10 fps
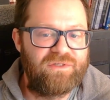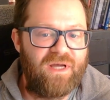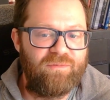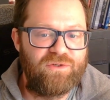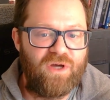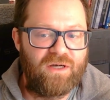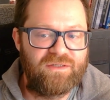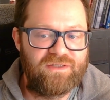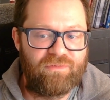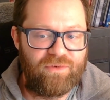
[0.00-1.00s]
time you talk to
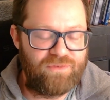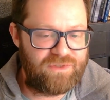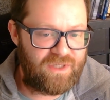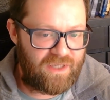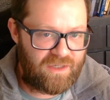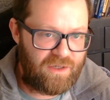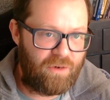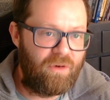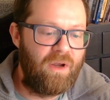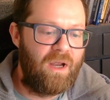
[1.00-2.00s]
someone who is
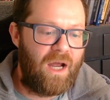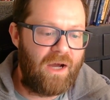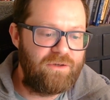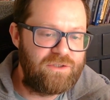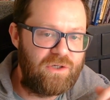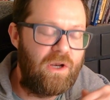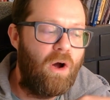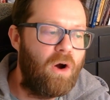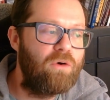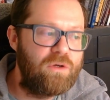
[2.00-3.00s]
how you doing?
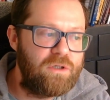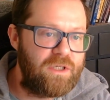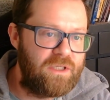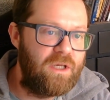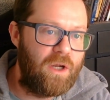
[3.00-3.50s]
Oh, good,